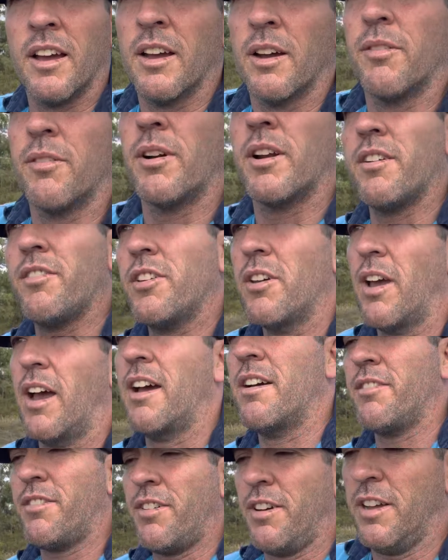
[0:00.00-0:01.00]
Whenever you
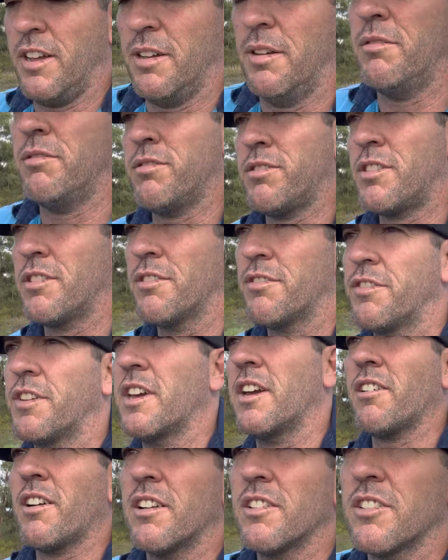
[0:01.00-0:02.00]
have
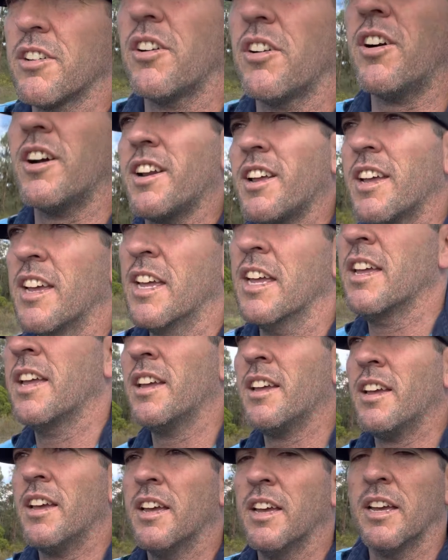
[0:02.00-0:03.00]
severe anxiety
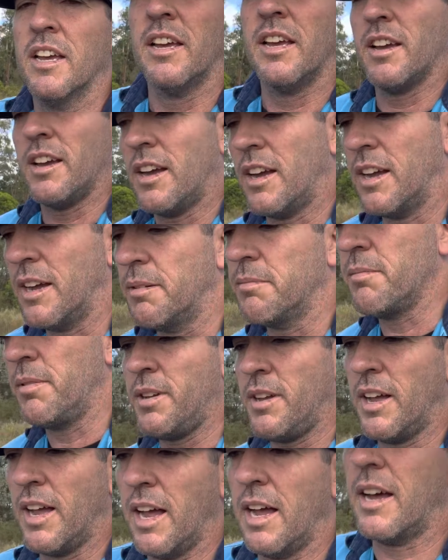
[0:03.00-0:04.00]

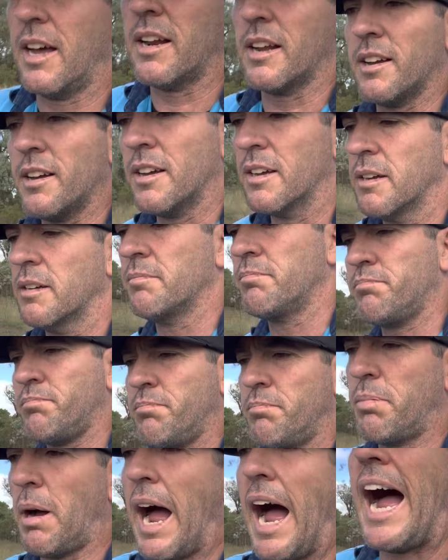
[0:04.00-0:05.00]
at a
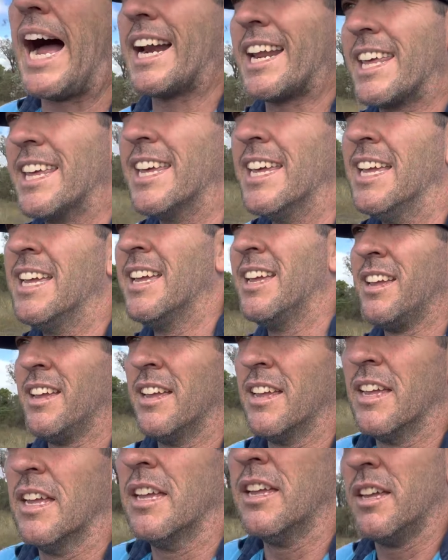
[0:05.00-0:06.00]
party,
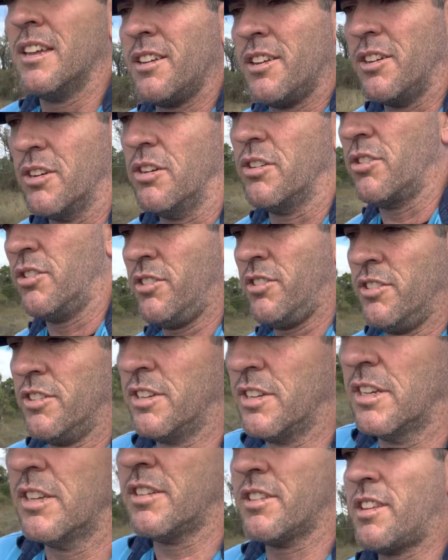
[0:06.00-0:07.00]
you
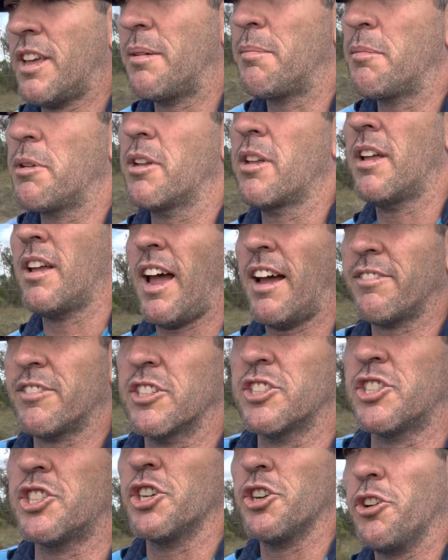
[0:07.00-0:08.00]
seem to have to
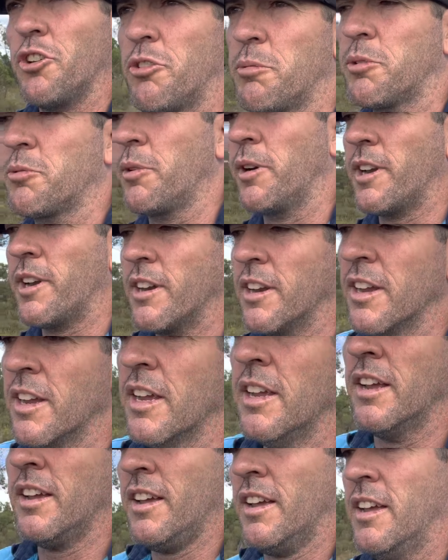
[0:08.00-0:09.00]
choose between
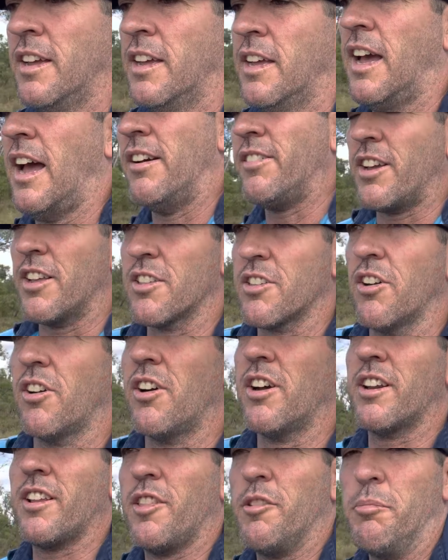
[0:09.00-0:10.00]
having
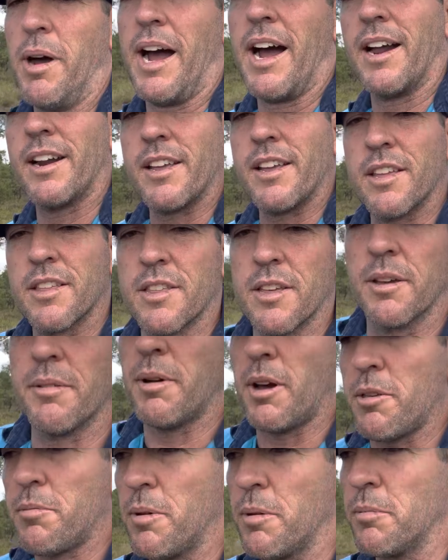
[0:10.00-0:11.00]
anxiety in the party, so
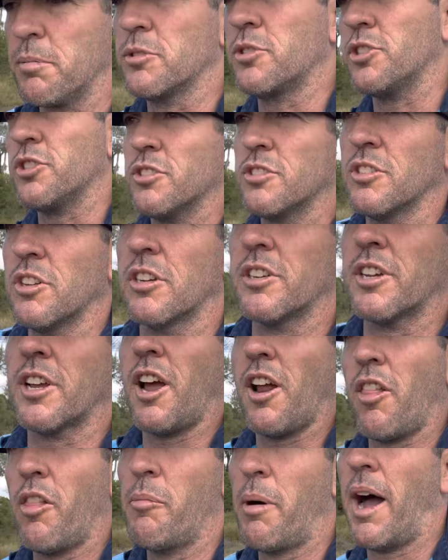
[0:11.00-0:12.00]
most people choose not to go
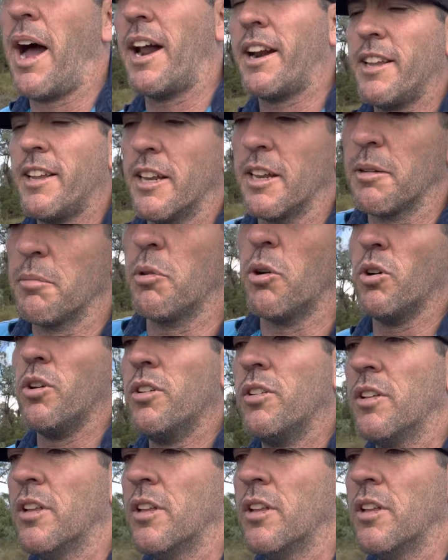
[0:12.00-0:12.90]
to the party anymore.